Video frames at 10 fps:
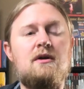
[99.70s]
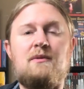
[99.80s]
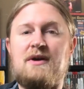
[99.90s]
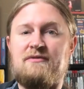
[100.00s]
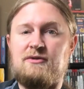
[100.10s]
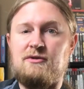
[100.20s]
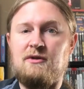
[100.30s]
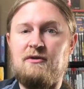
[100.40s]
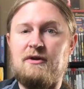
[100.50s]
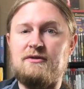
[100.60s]
we have the 2
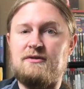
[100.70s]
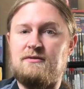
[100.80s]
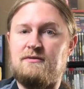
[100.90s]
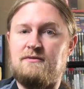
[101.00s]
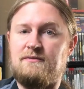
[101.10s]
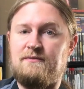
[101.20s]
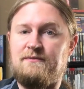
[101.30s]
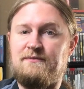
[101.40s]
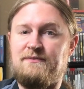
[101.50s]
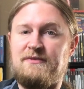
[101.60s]
low notes.
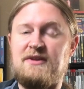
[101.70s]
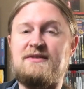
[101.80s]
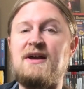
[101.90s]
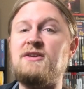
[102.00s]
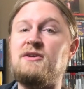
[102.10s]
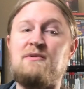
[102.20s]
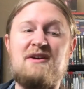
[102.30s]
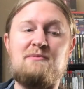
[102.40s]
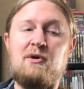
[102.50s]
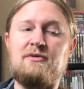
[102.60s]
The 2nd string, we
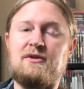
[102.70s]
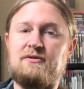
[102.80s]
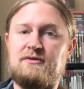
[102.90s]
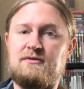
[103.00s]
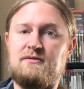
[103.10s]
have both notes.